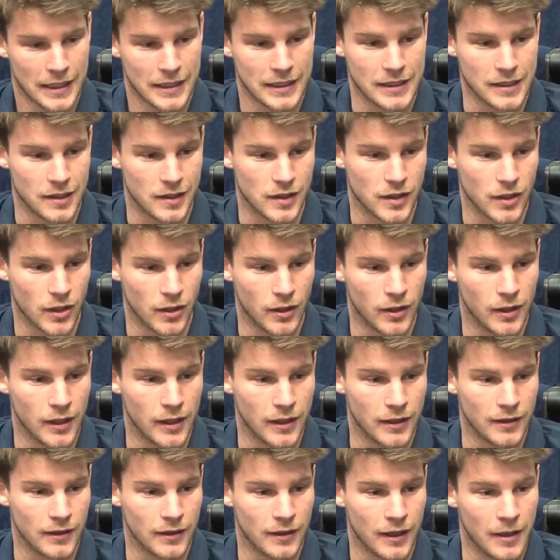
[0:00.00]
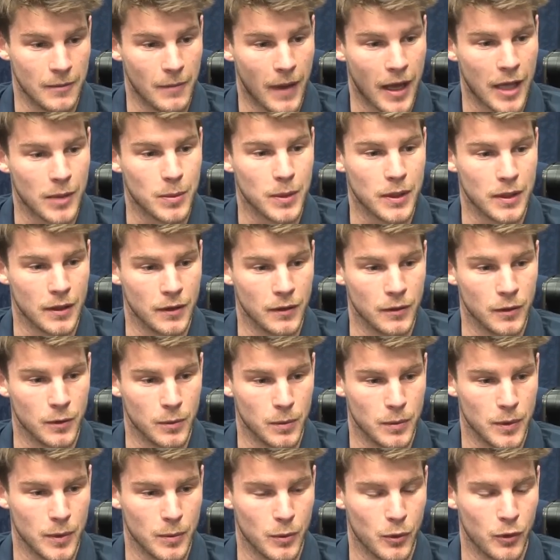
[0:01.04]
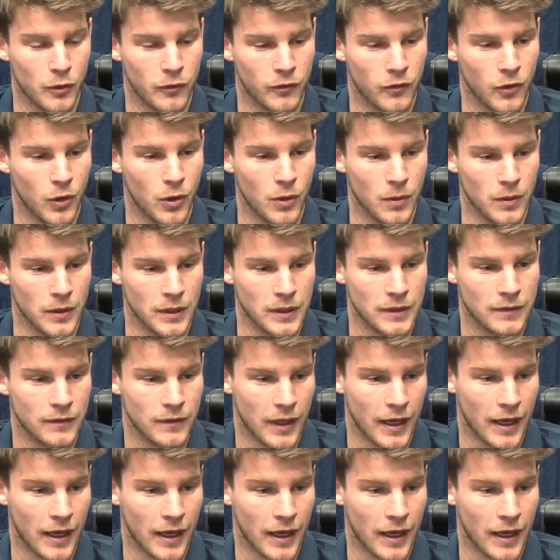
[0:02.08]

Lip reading: inside, and maybe a little bit more forward,